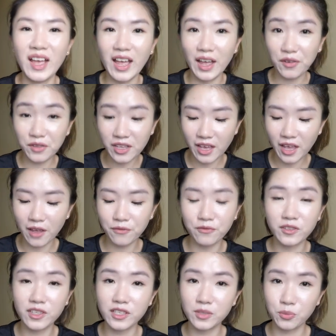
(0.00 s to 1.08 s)
I only
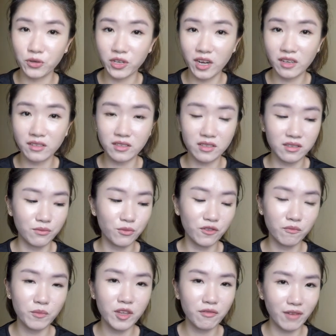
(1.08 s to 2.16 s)
have these products
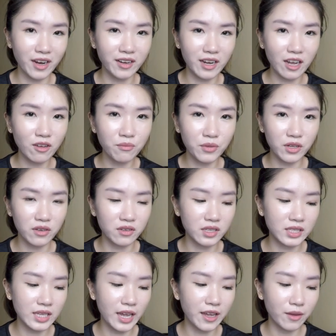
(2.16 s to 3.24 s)
with me right now
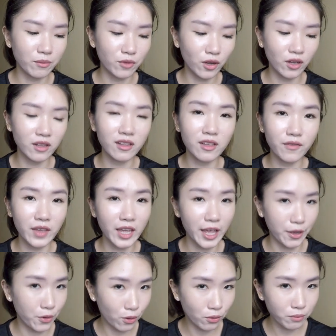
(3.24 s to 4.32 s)
because I am not living
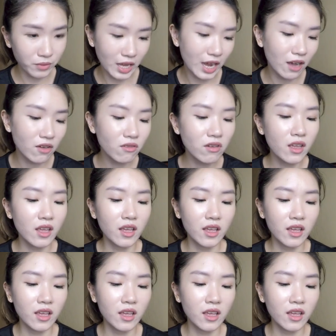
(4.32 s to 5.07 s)
at home now